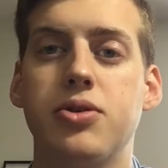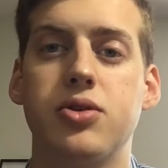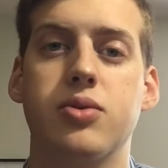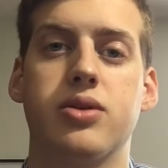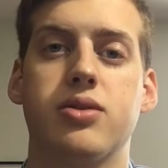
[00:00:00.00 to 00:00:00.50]

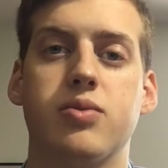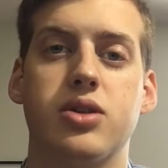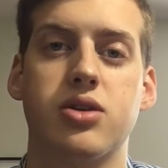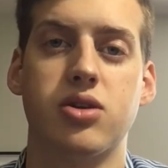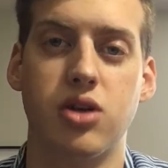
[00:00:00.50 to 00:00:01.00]
do is
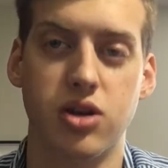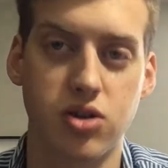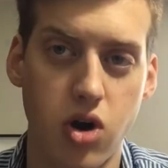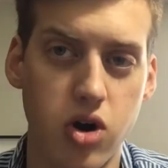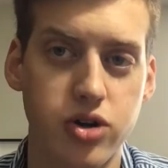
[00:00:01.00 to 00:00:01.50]
in
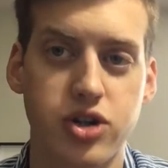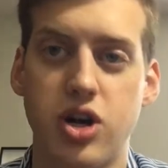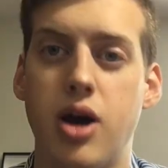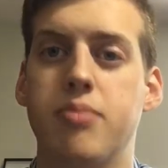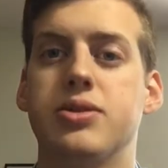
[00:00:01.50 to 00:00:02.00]
card
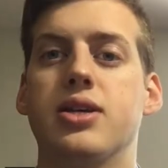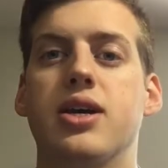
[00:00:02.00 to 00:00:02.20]
shops